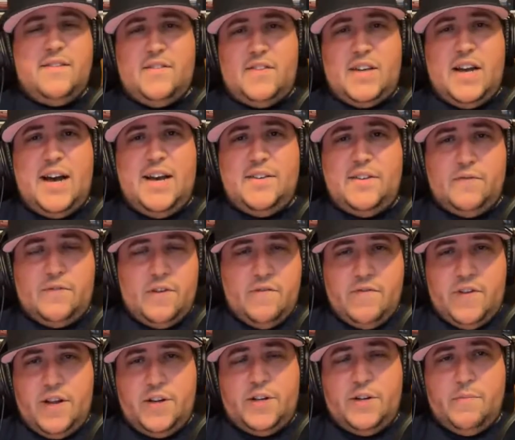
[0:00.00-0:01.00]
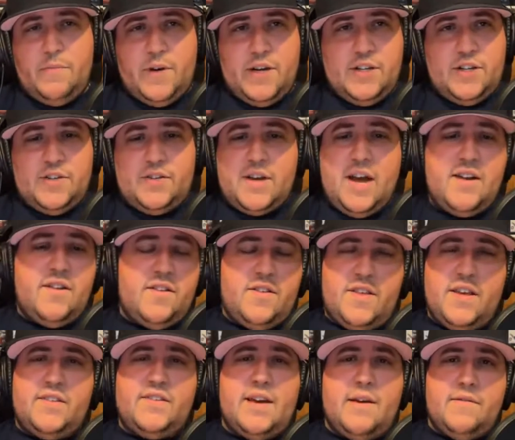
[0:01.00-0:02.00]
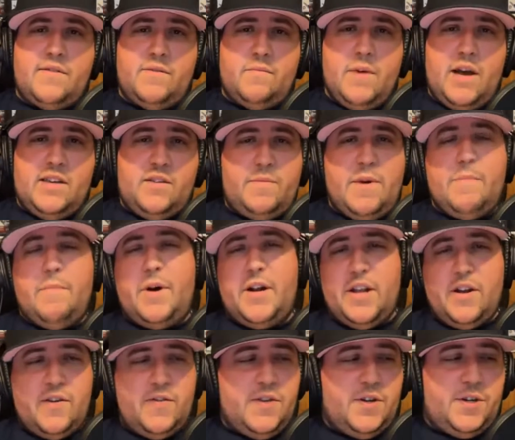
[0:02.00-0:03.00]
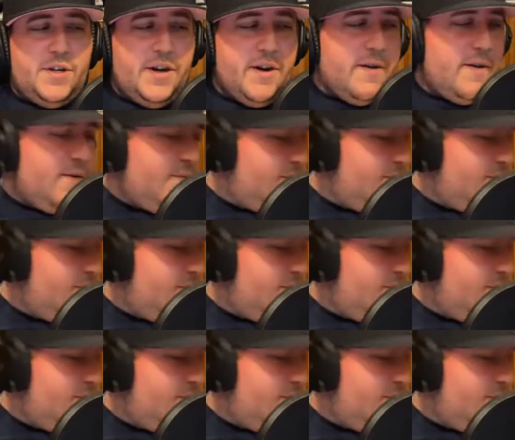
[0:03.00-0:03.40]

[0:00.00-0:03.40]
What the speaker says: size of convention, but just kind of the things I spent money on this year.